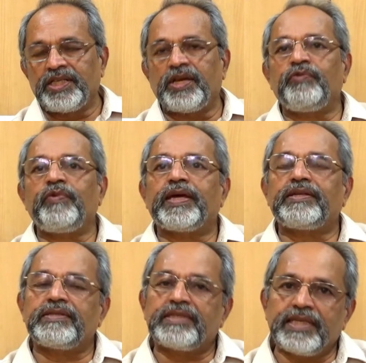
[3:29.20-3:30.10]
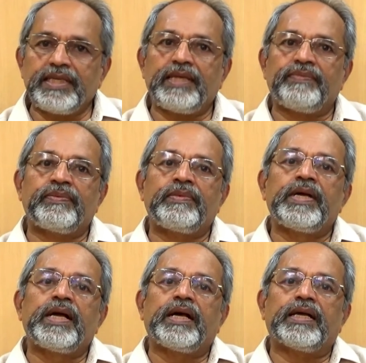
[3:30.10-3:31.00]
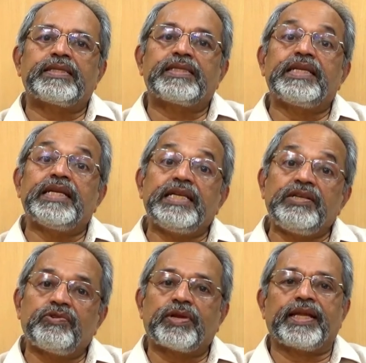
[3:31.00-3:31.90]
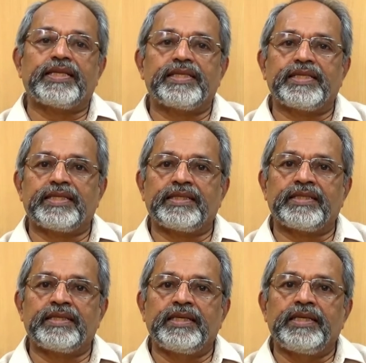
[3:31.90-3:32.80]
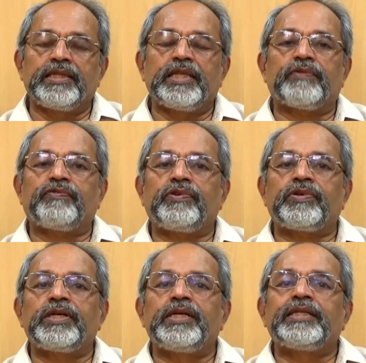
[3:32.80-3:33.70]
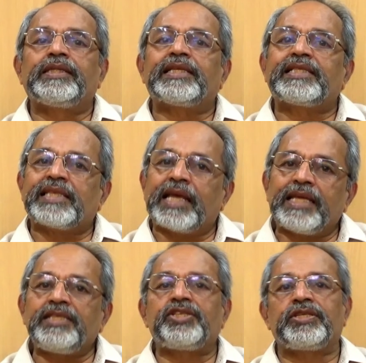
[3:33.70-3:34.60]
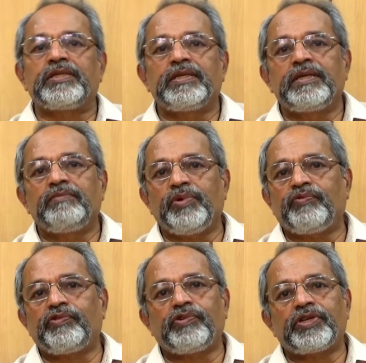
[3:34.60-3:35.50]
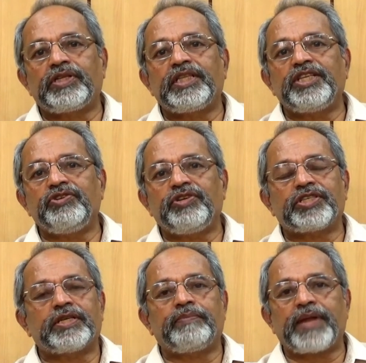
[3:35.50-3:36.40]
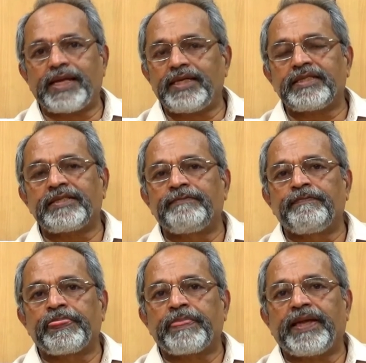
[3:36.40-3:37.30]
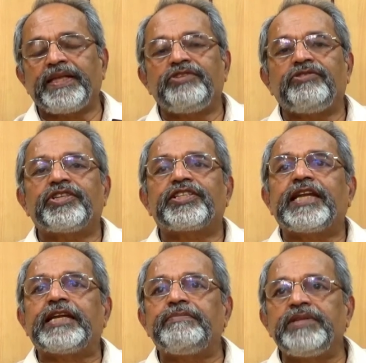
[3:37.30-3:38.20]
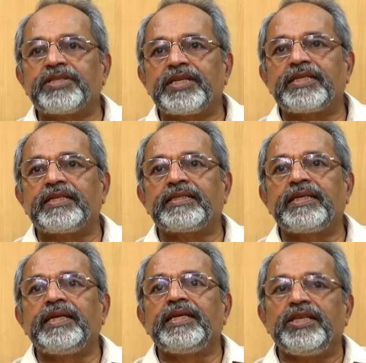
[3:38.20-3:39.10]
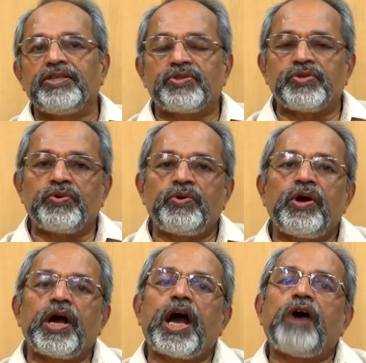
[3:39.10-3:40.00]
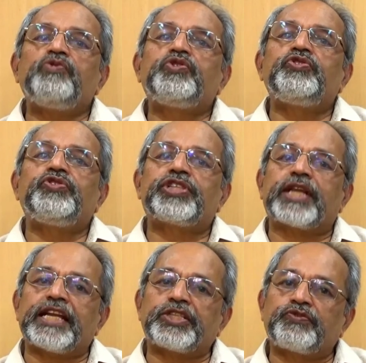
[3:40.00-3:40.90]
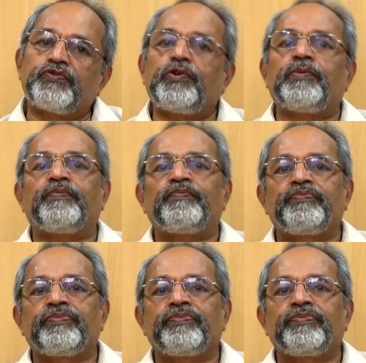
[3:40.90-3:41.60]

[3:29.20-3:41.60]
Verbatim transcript: Now we have to see them as learning organizations. Therefore, the challenge before the education planners and education administrators is to how to transform